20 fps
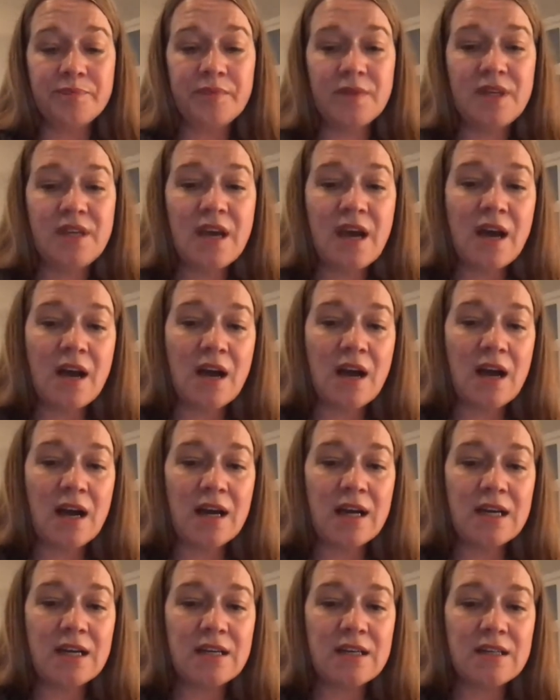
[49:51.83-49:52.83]
Yeah,
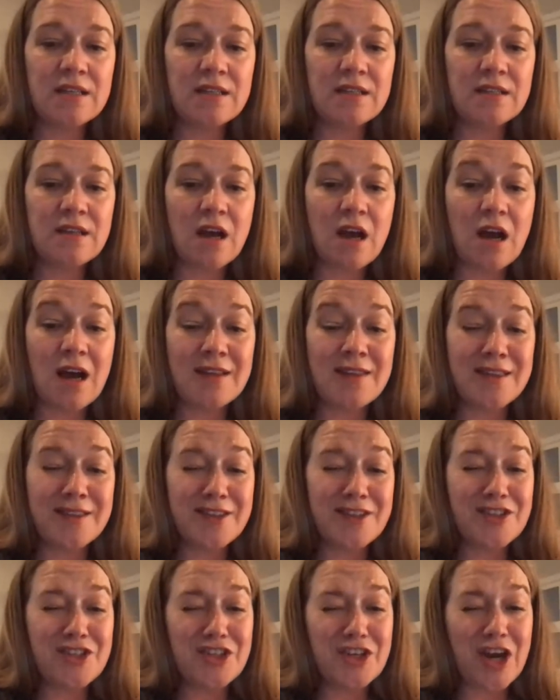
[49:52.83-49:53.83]
I think
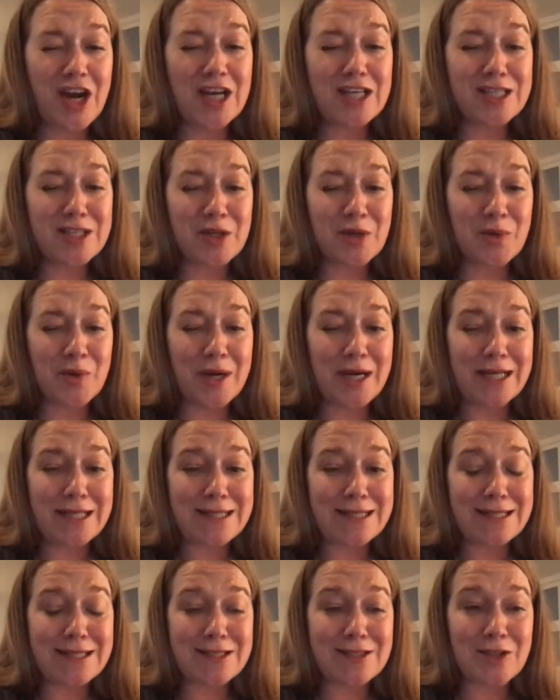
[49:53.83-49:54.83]
the GI is a
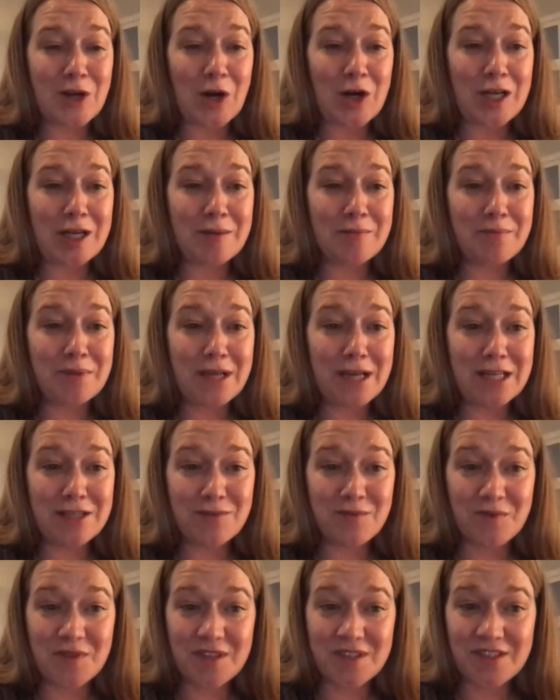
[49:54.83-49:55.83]
great starting place
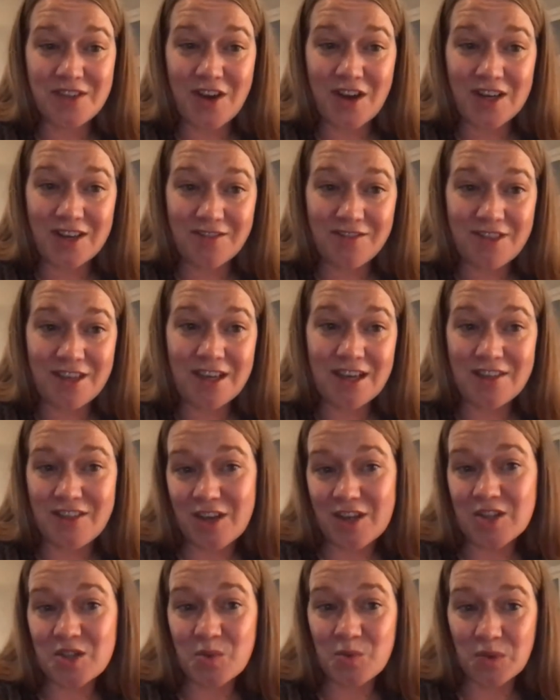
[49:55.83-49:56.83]
for this kind of thing. I
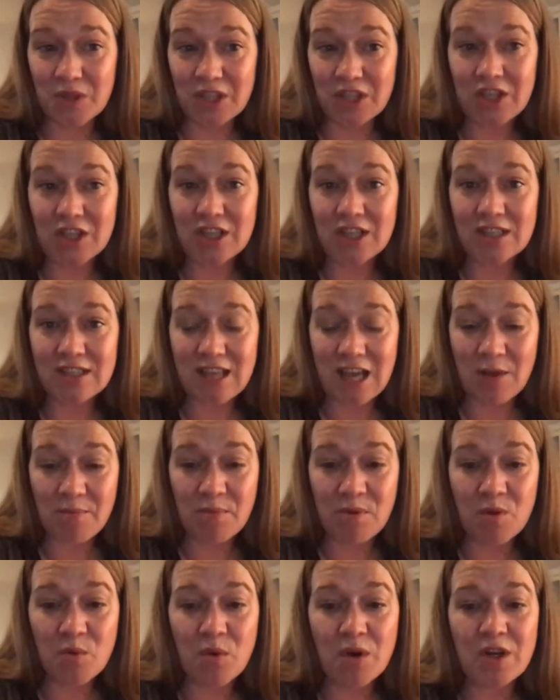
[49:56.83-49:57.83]
think it's a really good
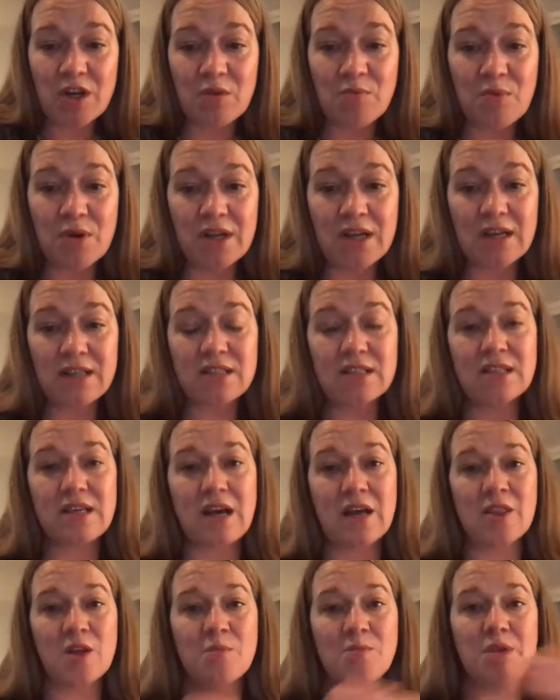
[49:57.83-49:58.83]
example where you're bringing
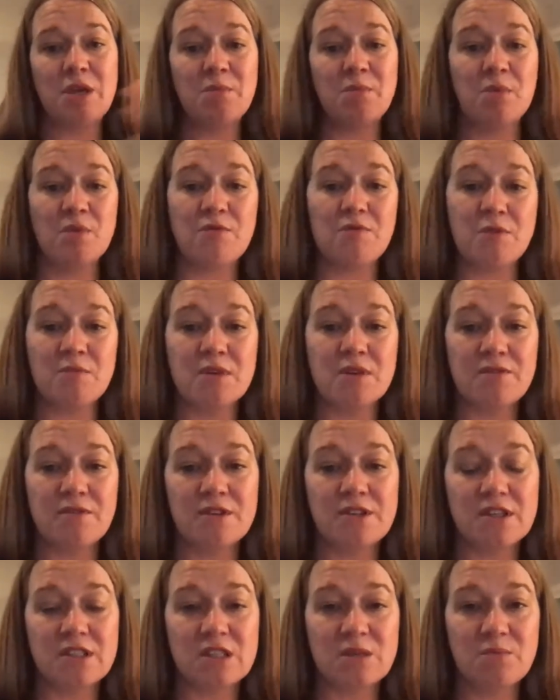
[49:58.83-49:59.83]
together people from
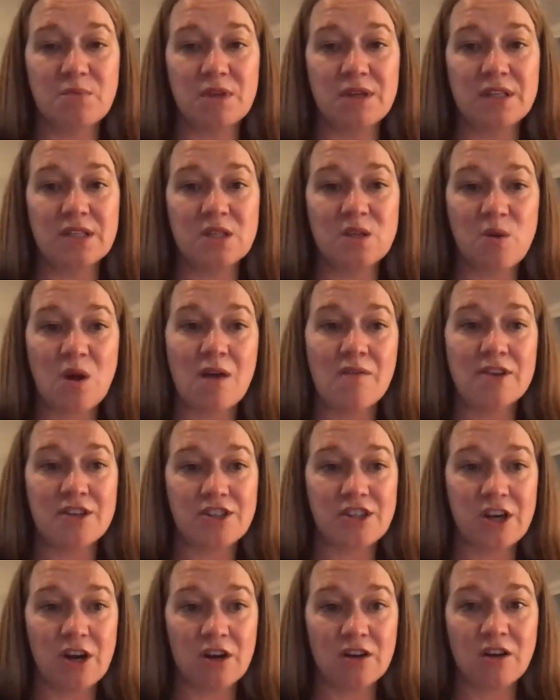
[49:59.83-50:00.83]
different disciplines who have a
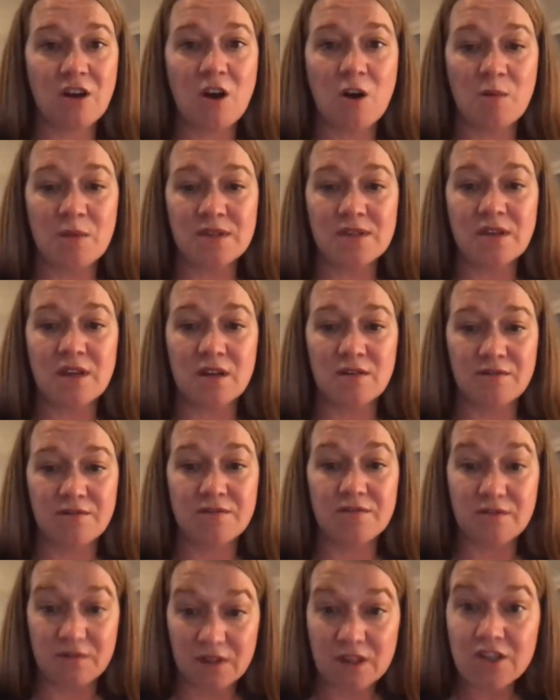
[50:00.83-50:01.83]
shared common set of
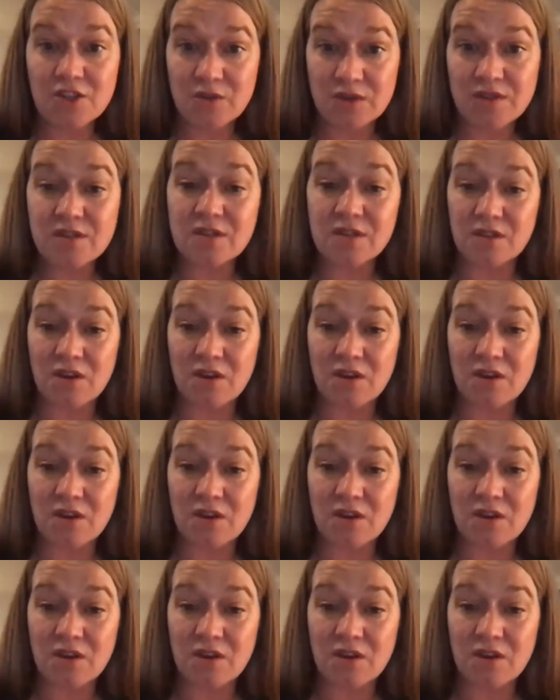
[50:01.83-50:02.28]
interests and